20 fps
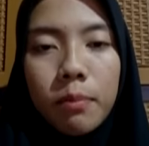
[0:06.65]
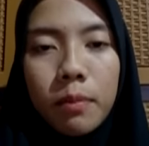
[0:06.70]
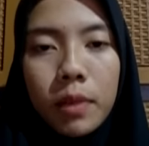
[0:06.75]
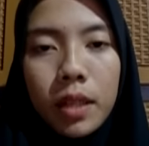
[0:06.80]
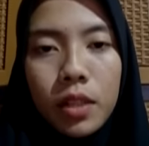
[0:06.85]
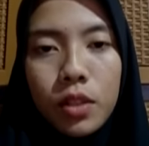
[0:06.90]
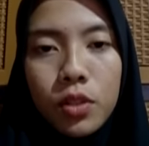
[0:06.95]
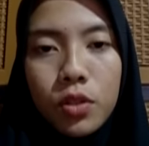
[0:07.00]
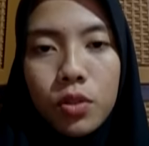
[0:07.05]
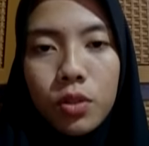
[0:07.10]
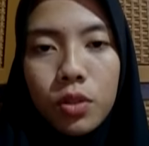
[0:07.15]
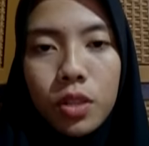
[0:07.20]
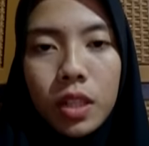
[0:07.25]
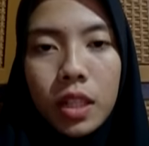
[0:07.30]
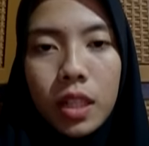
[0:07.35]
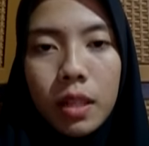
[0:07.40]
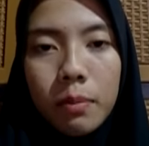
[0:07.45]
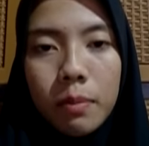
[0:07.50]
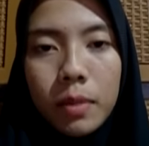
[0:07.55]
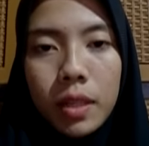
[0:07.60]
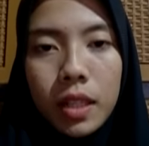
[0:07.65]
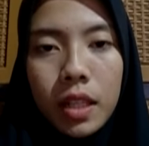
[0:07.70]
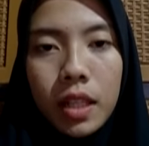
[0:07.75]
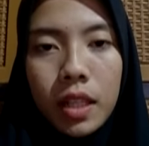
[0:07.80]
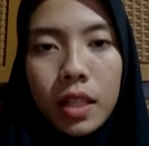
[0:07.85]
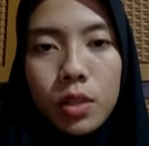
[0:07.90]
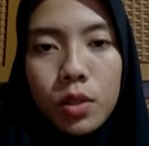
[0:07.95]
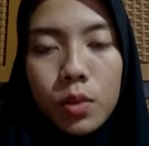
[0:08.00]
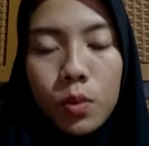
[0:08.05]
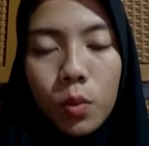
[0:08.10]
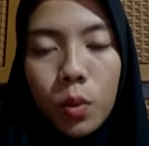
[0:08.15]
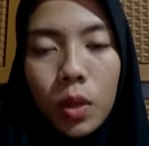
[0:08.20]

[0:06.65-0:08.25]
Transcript: My student number is